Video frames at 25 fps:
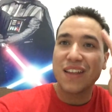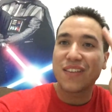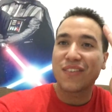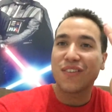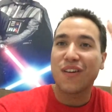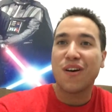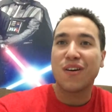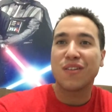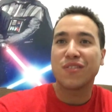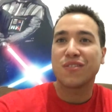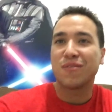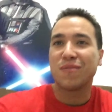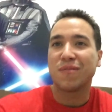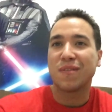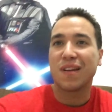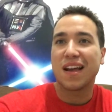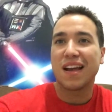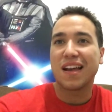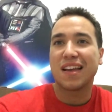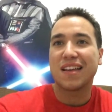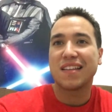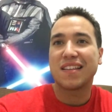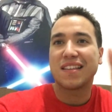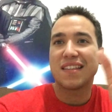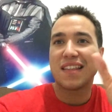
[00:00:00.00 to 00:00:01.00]
awesome
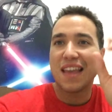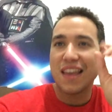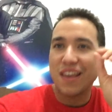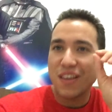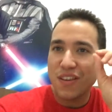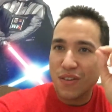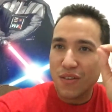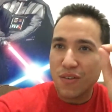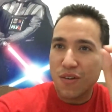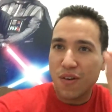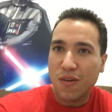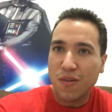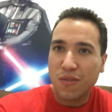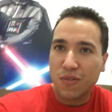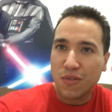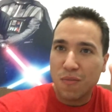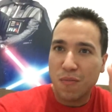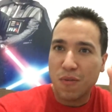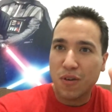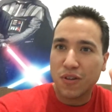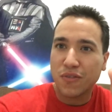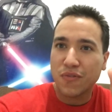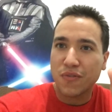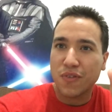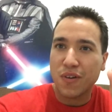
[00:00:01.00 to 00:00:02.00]
guys. Thank you so
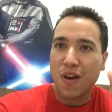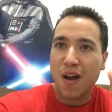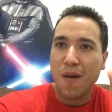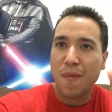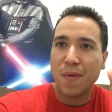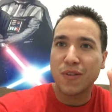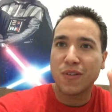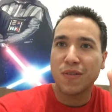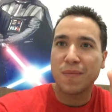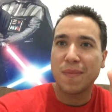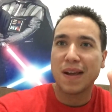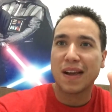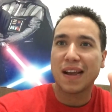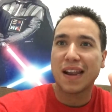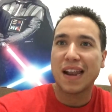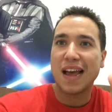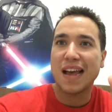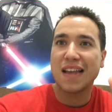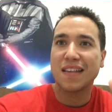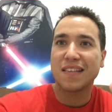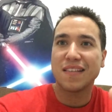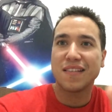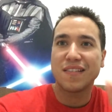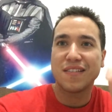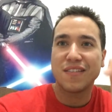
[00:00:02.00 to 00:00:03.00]
much for coming to my
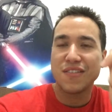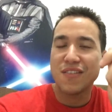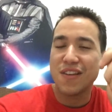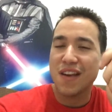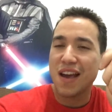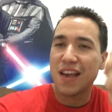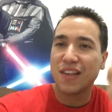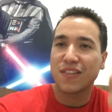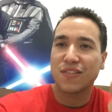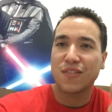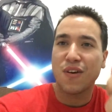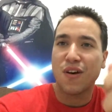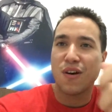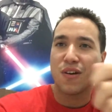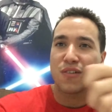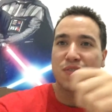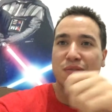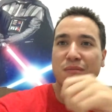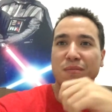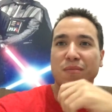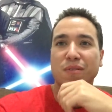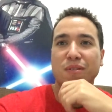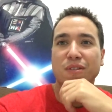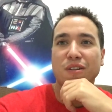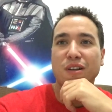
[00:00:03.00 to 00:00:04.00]
classes. You guys are
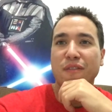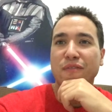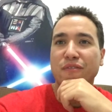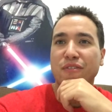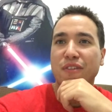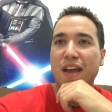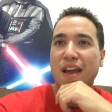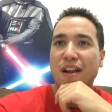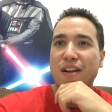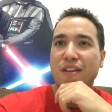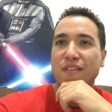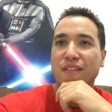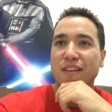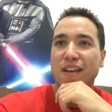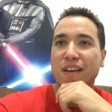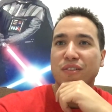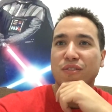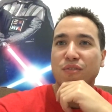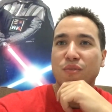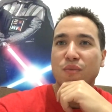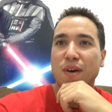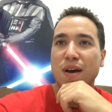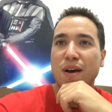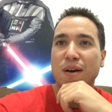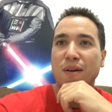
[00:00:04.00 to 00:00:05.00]
awesome. Love your energy
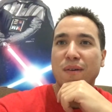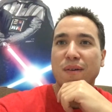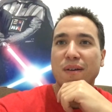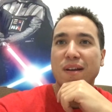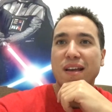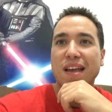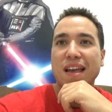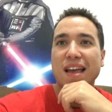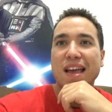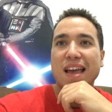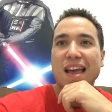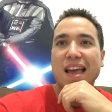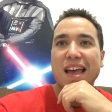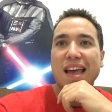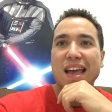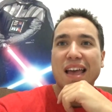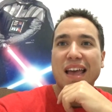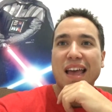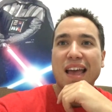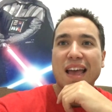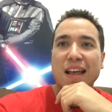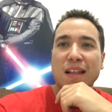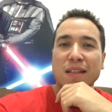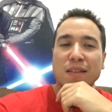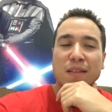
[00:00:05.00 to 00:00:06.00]
as well,
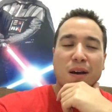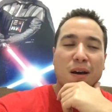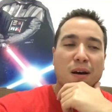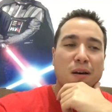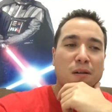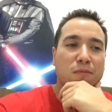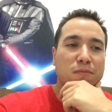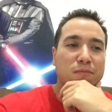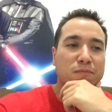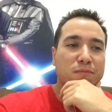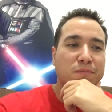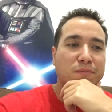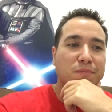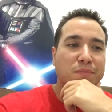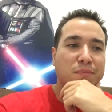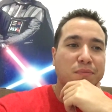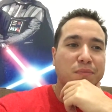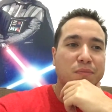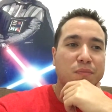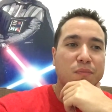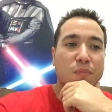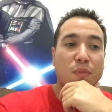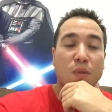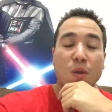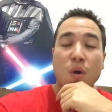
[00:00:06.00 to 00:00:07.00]
and
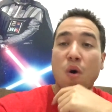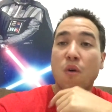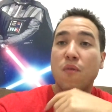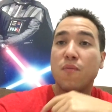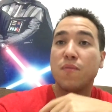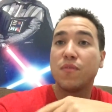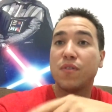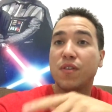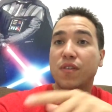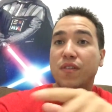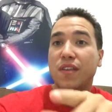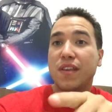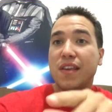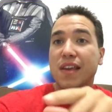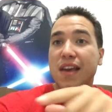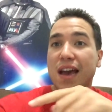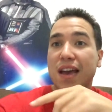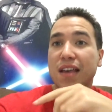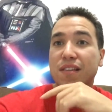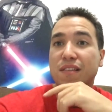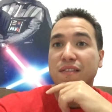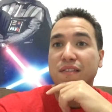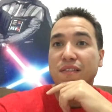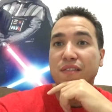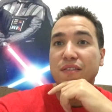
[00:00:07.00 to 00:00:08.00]
hope to see you
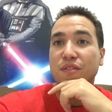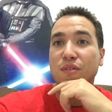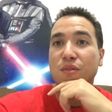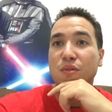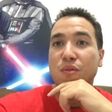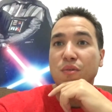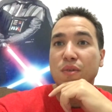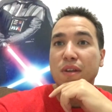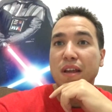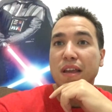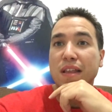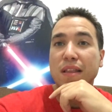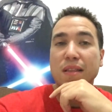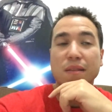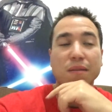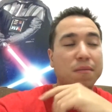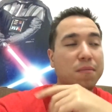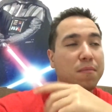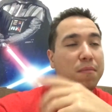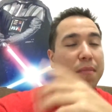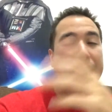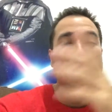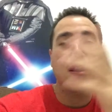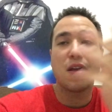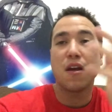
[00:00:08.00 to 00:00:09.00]
guys soon
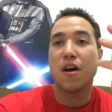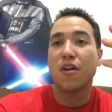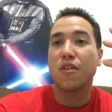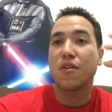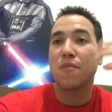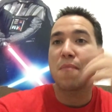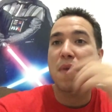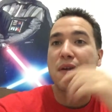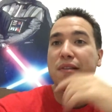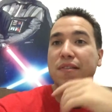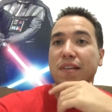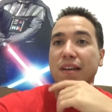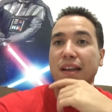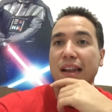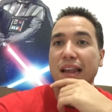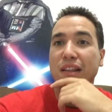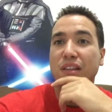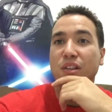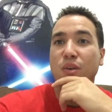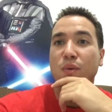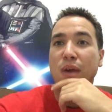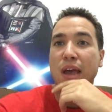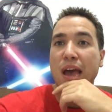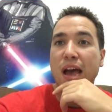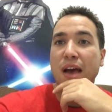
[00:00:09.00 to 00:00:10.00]
in any other master
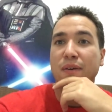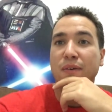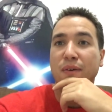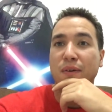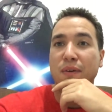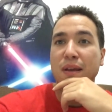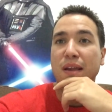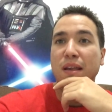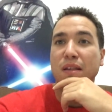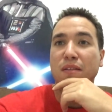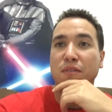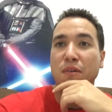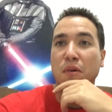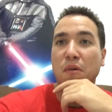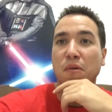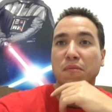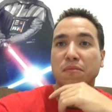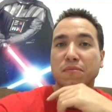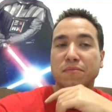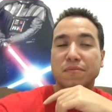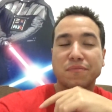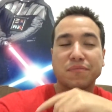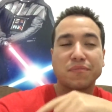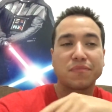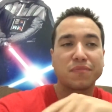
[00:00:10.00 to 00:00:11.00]
class that we have. All right,
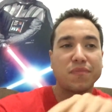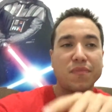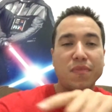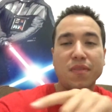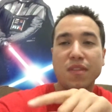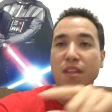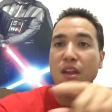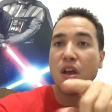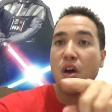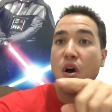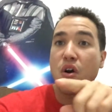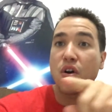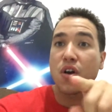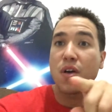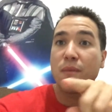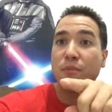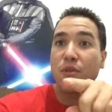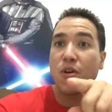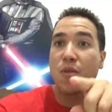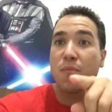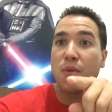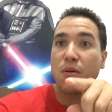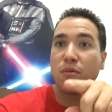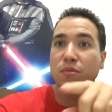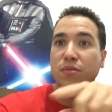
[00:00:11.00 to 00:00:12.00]
so I'll keep
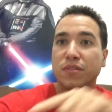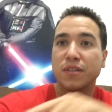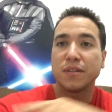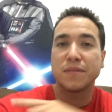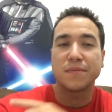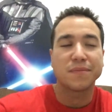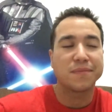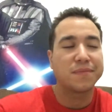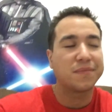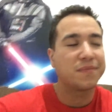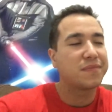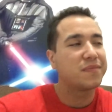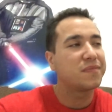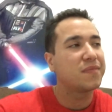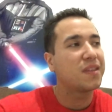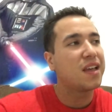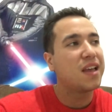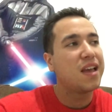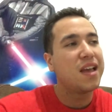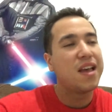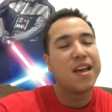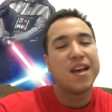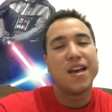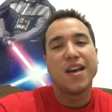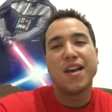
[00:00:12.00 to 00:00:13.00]
you posted.
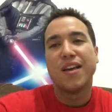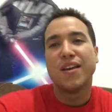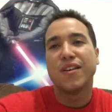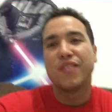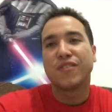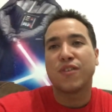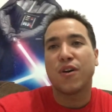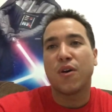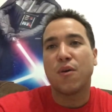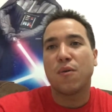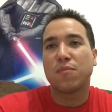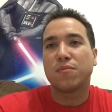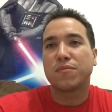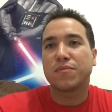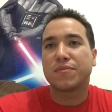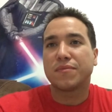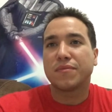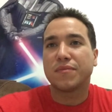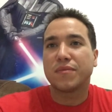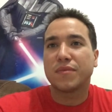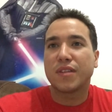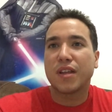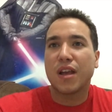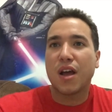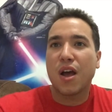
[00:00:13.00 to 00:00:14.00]
So
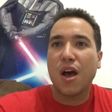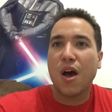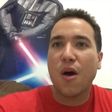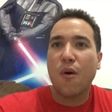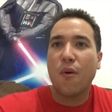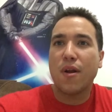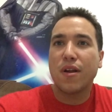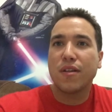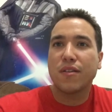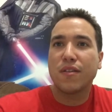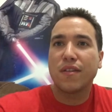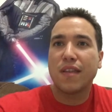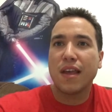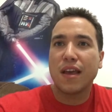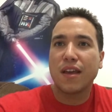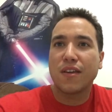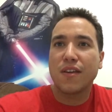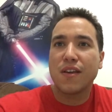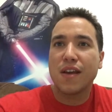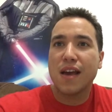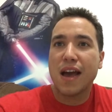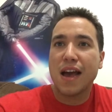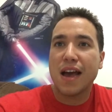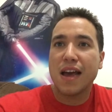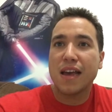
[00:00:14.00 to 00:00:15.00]
I want to thank
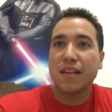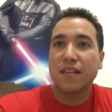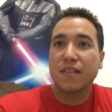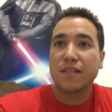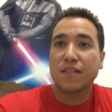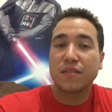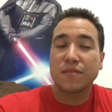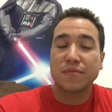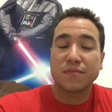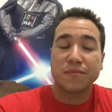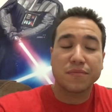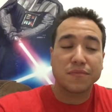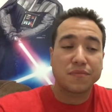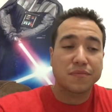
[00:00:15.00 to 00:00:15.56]
you guys